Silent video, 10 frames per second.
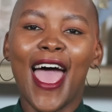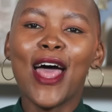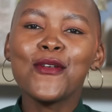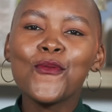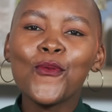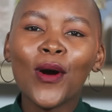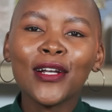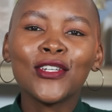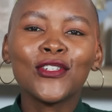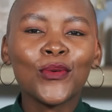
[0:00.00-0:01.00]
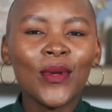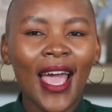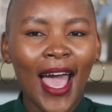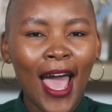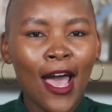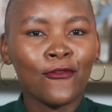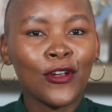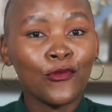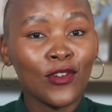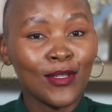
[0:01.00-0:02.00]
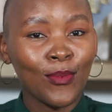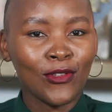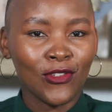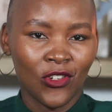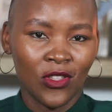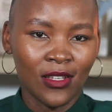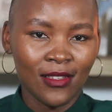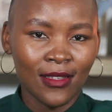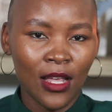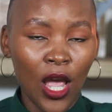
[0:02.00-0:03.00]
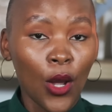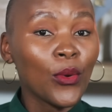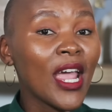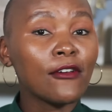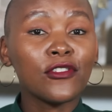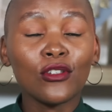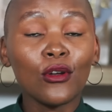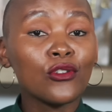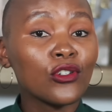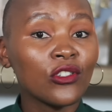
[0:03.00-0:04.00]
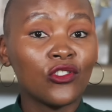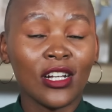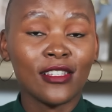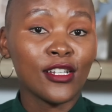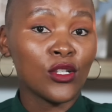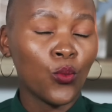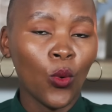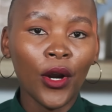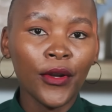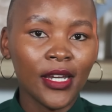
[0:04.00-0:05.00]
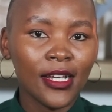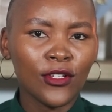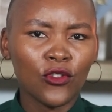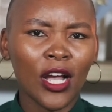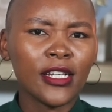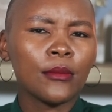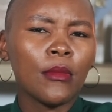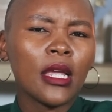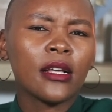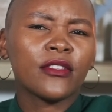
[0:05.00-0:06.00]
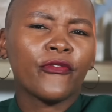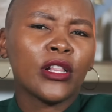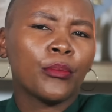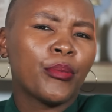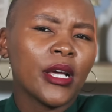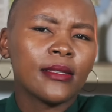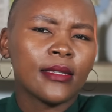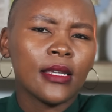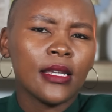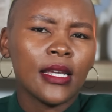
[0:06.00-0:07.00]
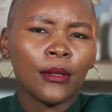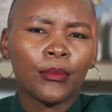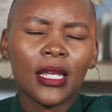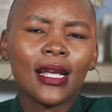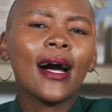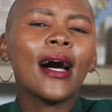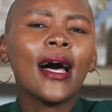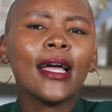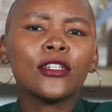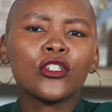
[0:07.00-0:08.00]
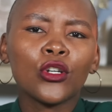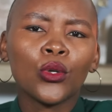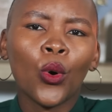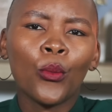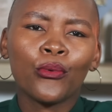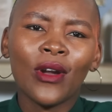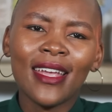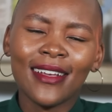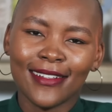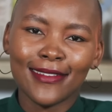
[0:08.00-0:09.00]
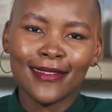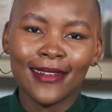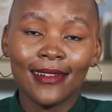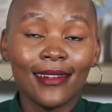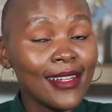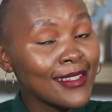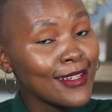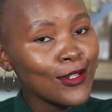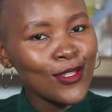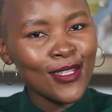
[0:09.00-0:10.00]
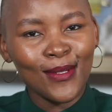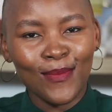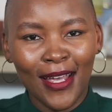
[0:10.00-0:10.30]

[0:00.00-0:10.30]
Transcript: And what do we have in response to this? We have social justice warriors trying to make us feel pity and be kind to lawbreakers. Listen to this